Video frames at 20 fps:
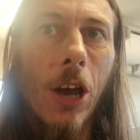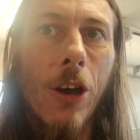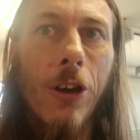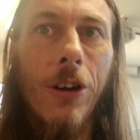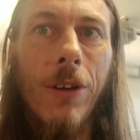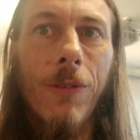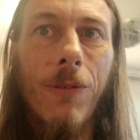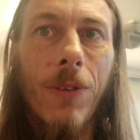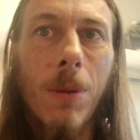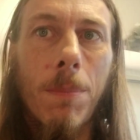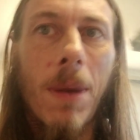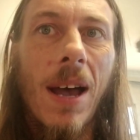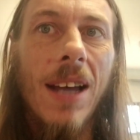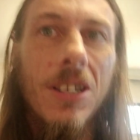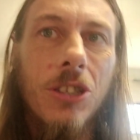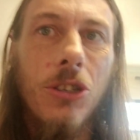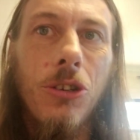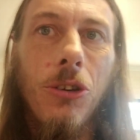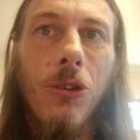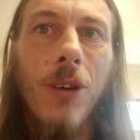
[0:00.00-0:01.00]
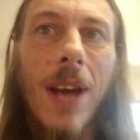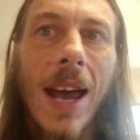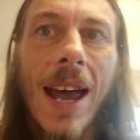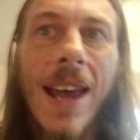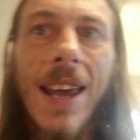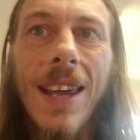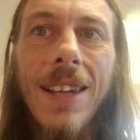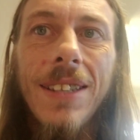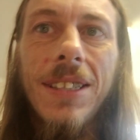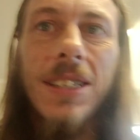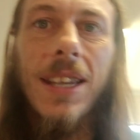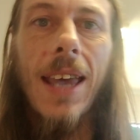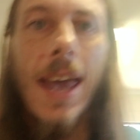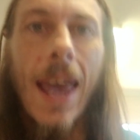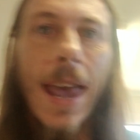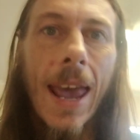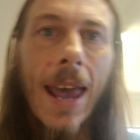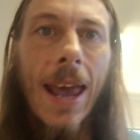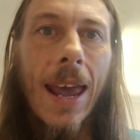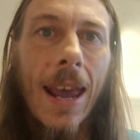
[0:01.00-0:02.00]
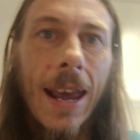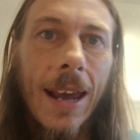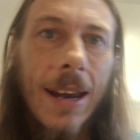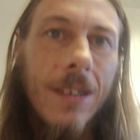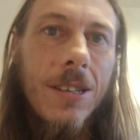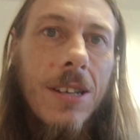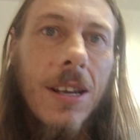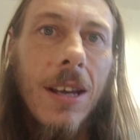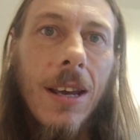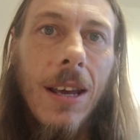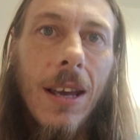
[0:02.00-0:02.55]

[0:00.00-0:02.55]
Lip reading: it for the past 2 days and